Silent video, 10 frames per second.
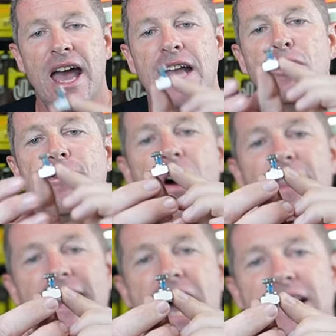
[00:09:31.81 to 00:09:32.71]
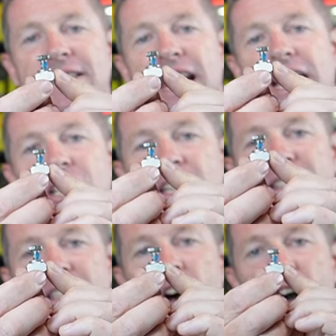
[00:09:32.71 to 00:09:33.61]
and you'll find the nuts that actually
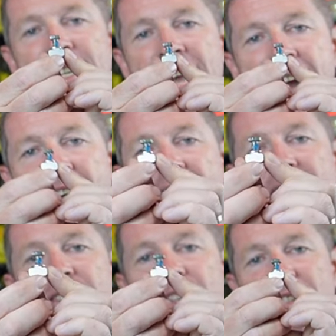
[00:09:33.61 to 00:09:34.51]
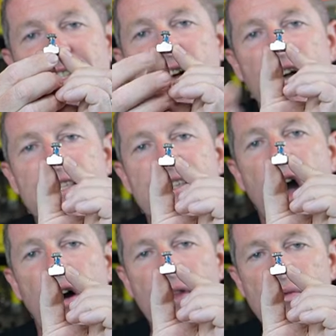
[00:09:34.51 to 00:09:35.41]
slide down into the slots
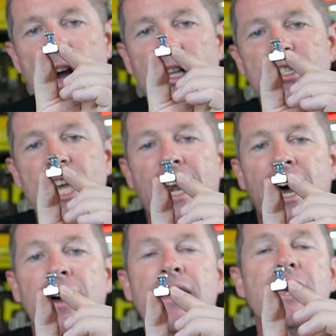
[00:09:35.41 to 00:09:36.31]
of the roller shutter.